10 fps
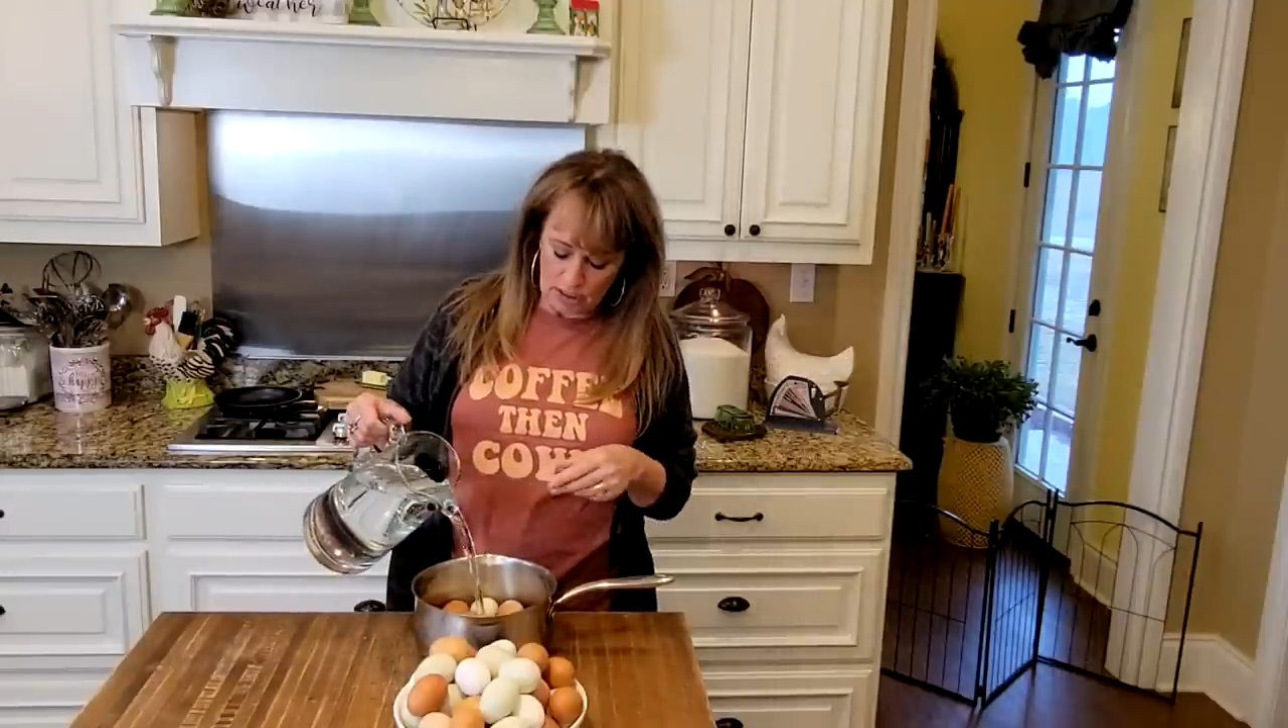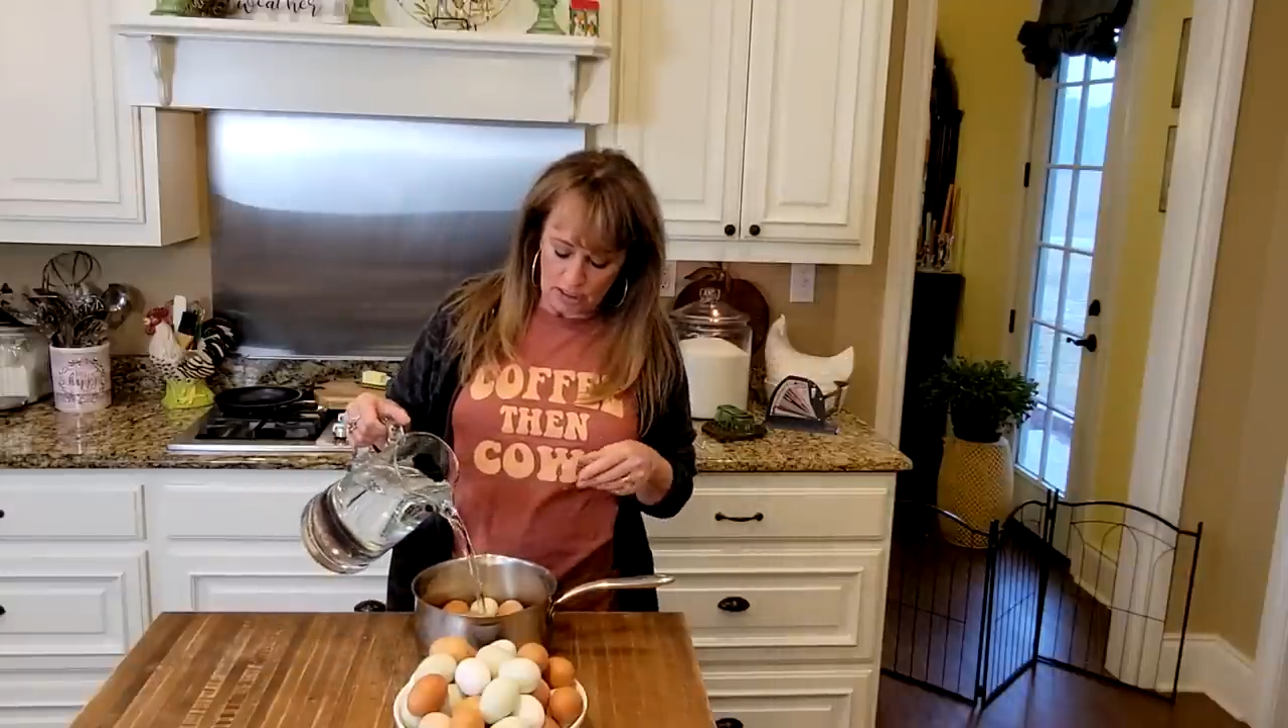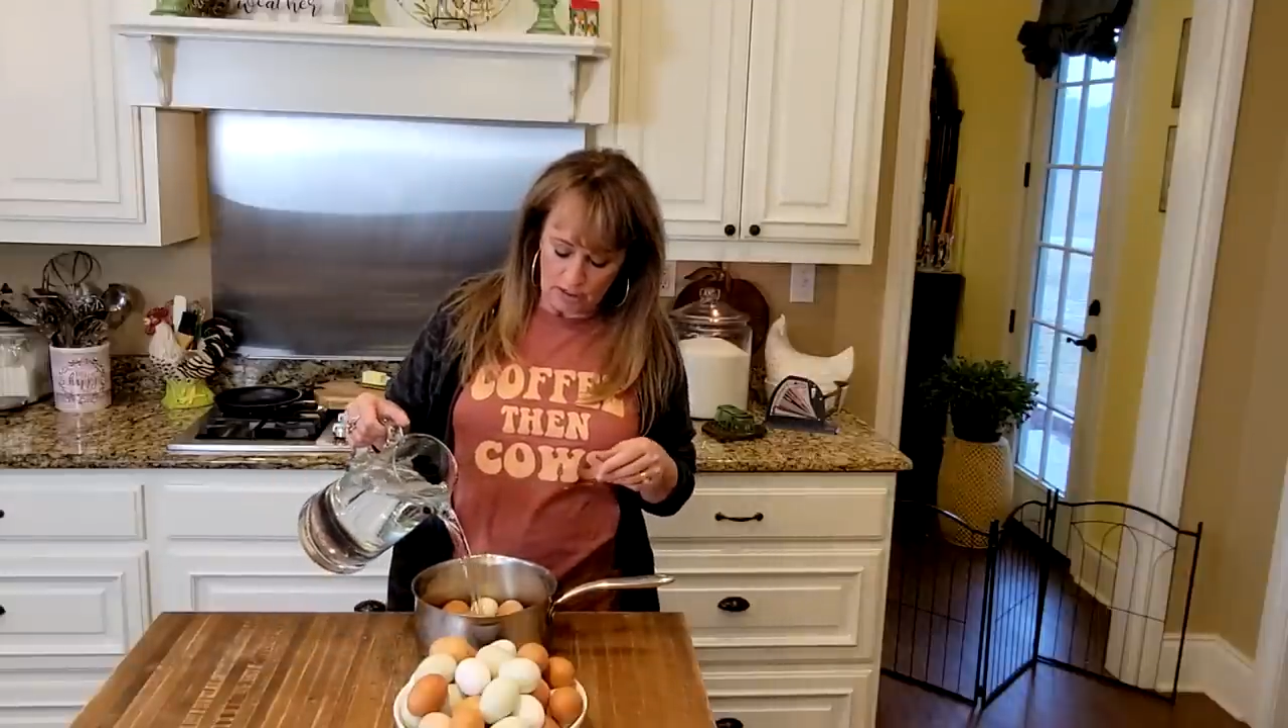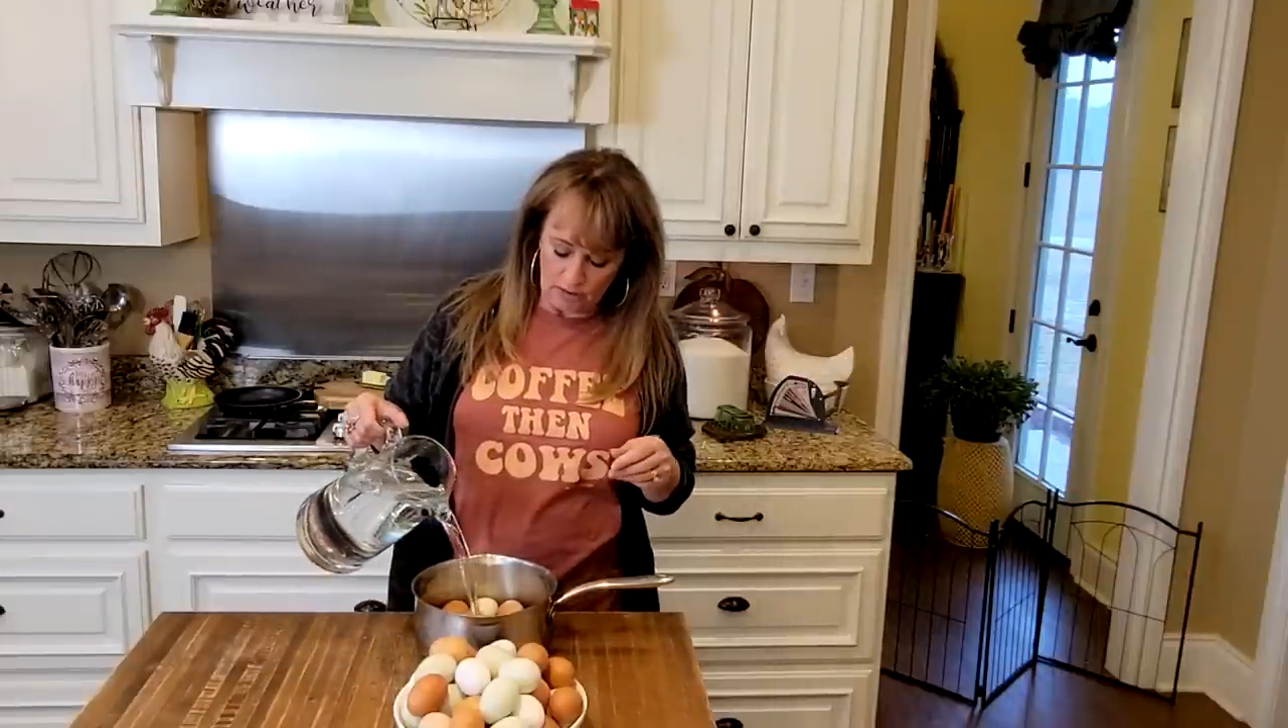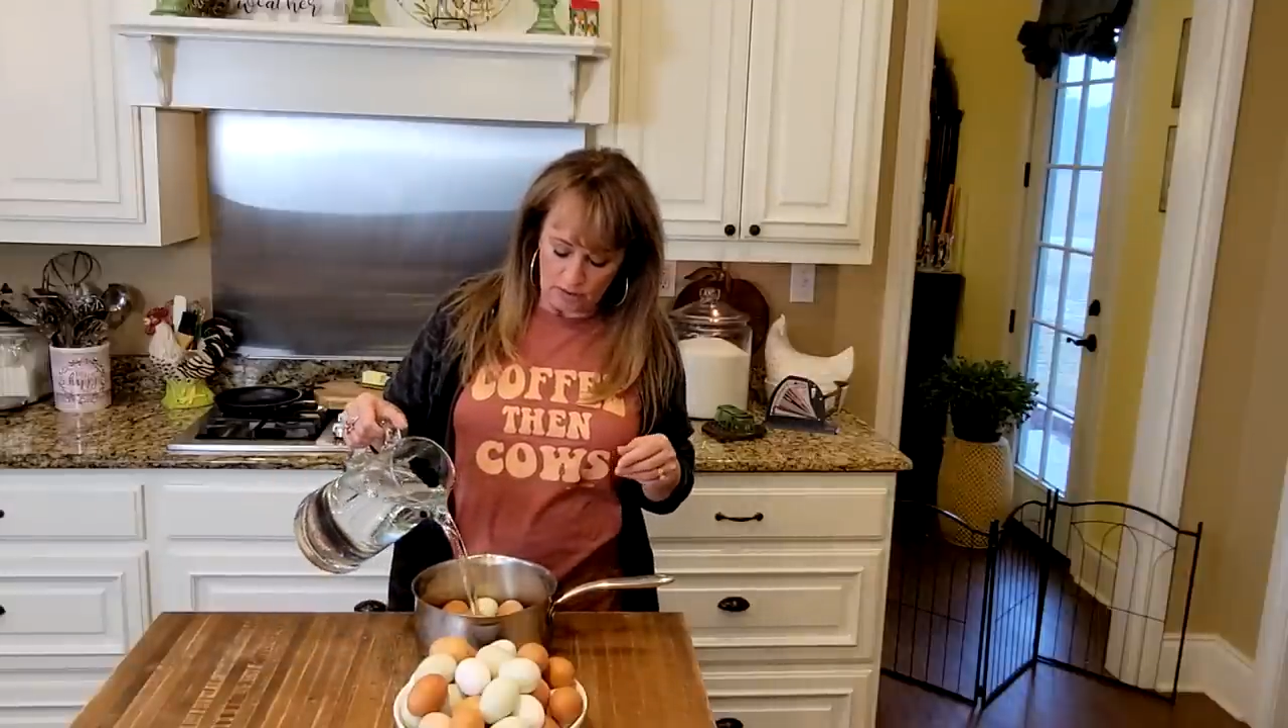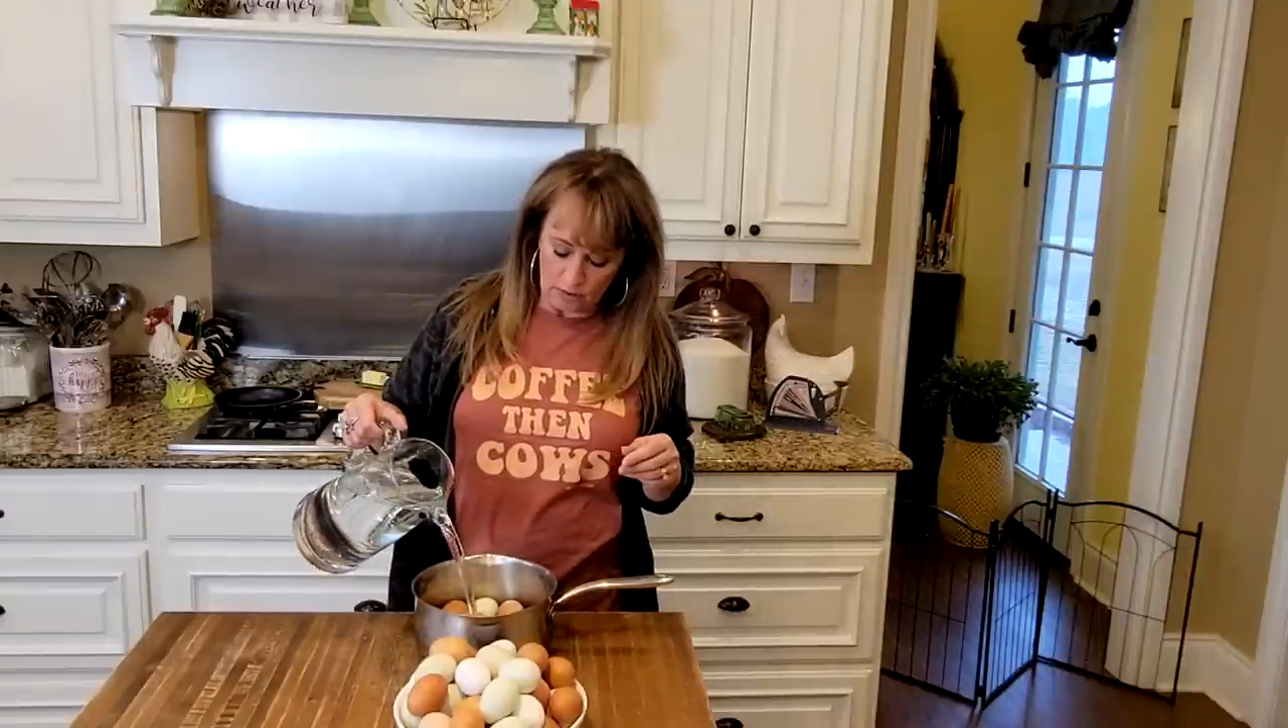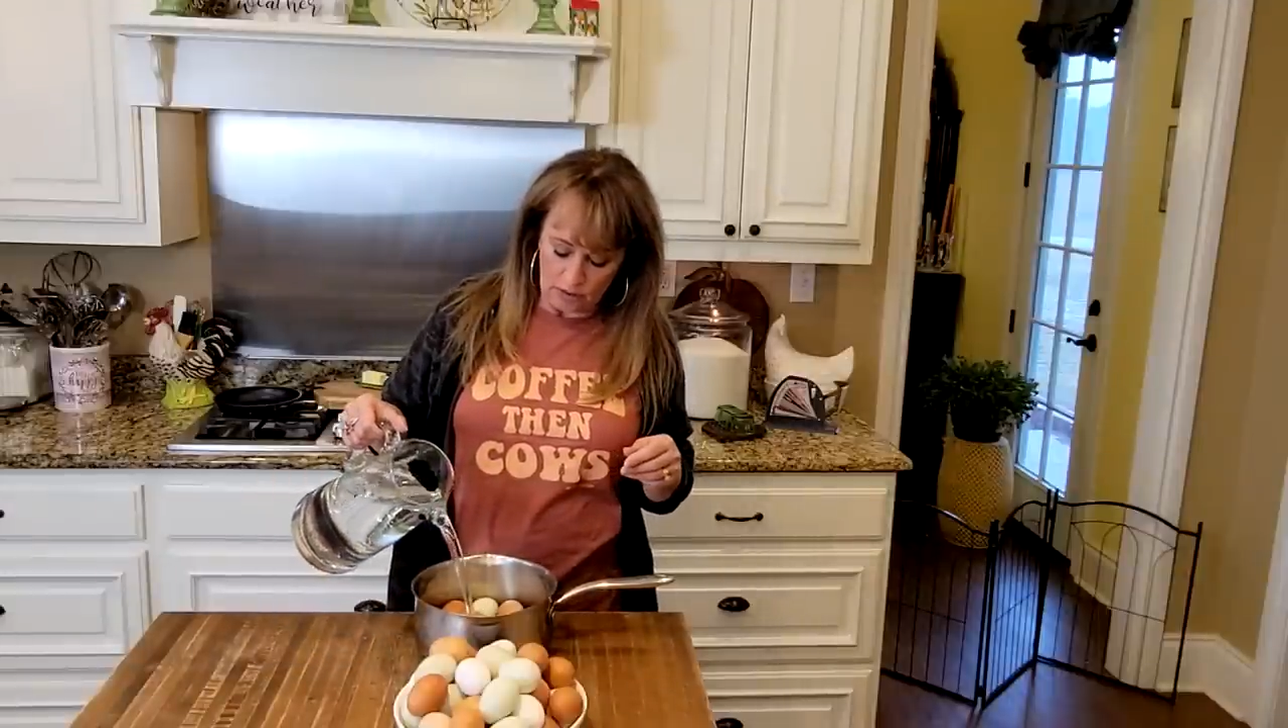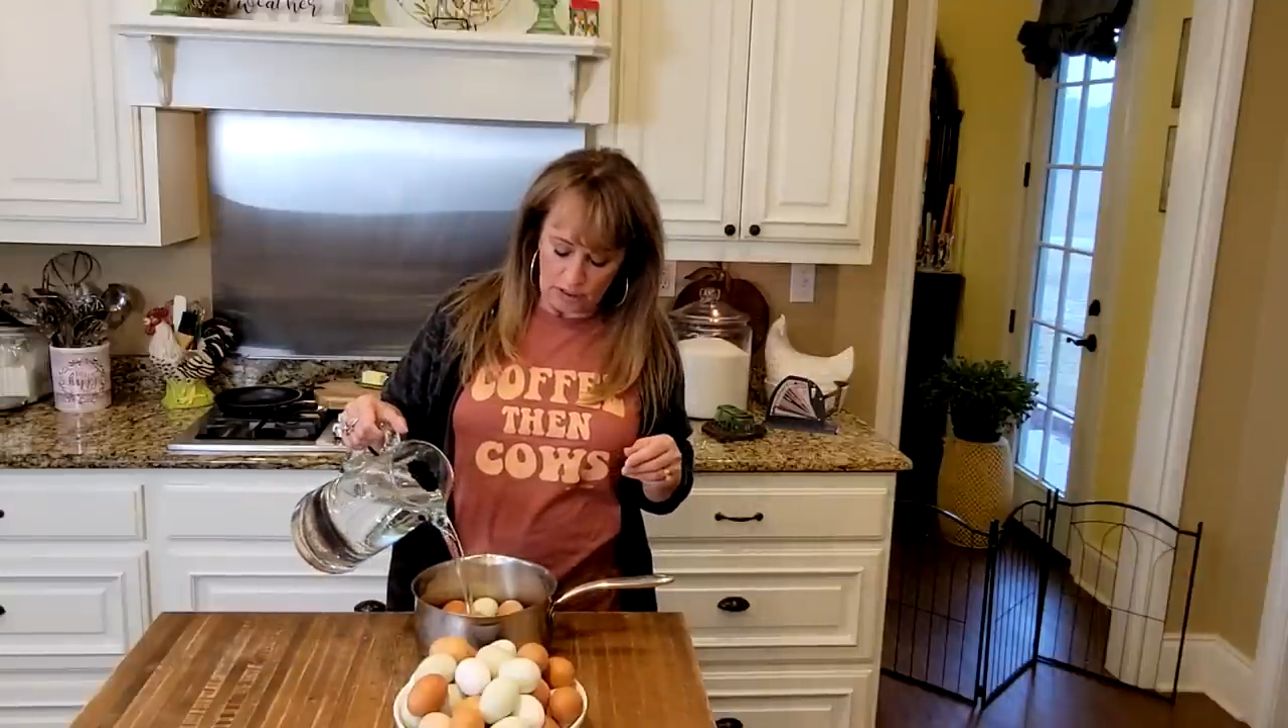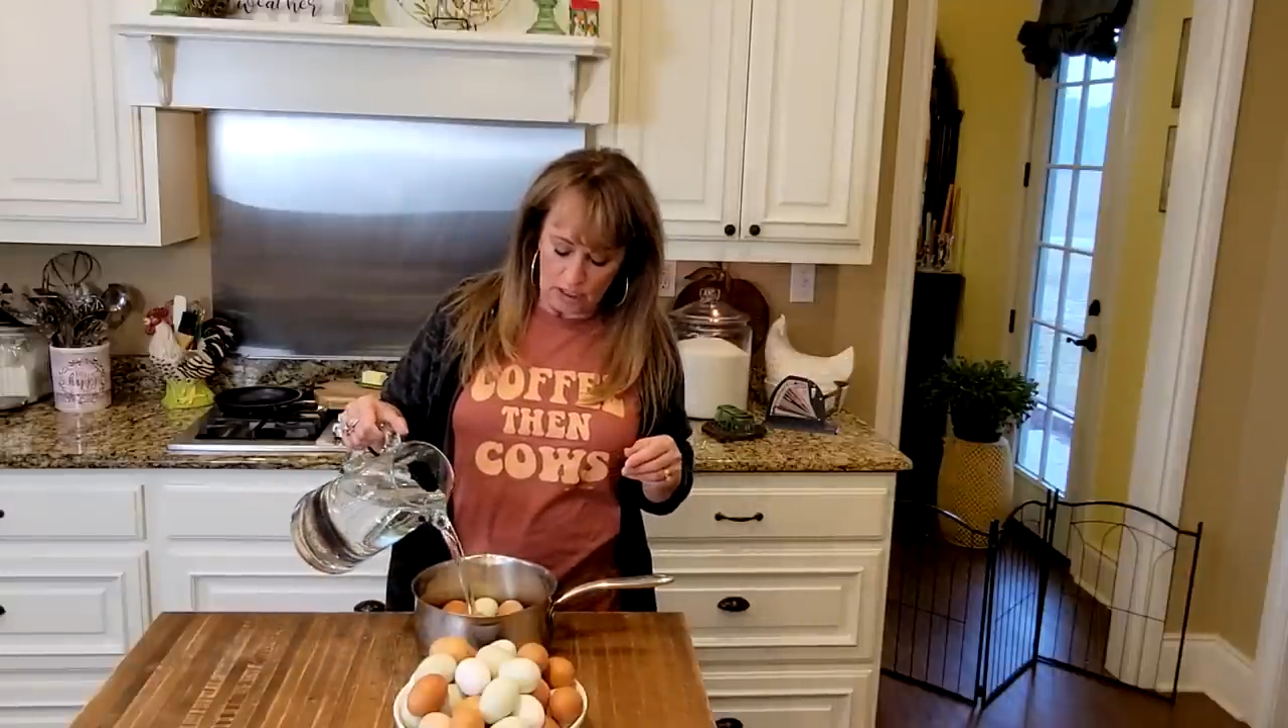to cover them with